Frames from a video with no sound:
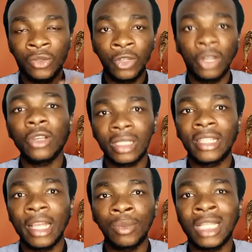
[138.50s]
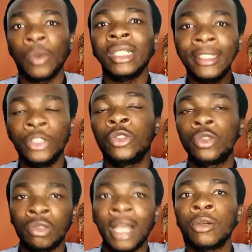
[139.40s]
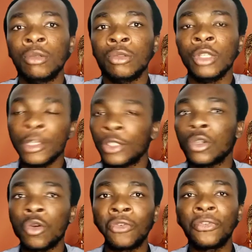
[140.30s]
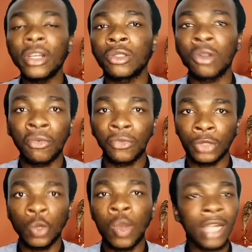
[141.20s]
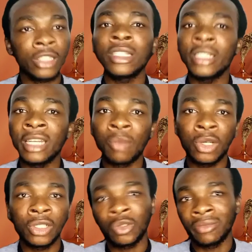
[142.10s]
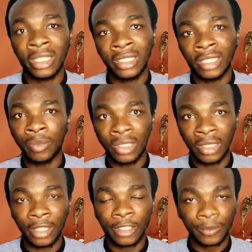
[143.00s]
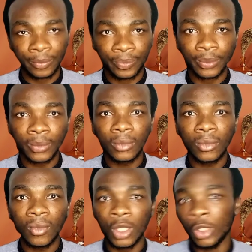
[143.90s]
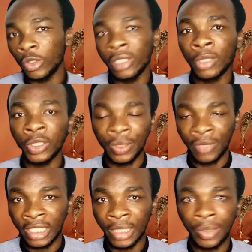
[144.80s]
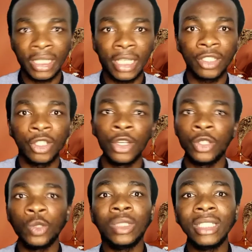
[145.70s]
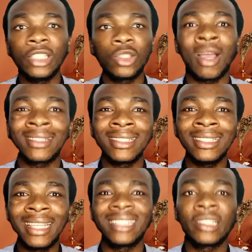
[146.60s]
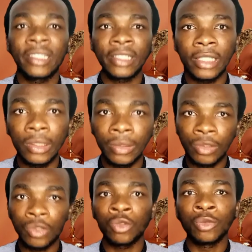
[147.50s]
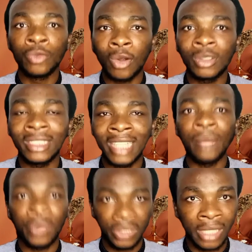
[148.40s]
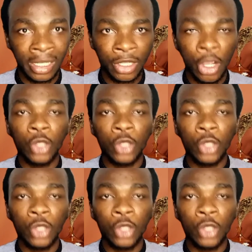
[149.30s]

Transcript: various steps that will lead you to that goal. So first off, you actually need the money to invest in a business. You need money to invest in a business. You need to actually get skills to run that business.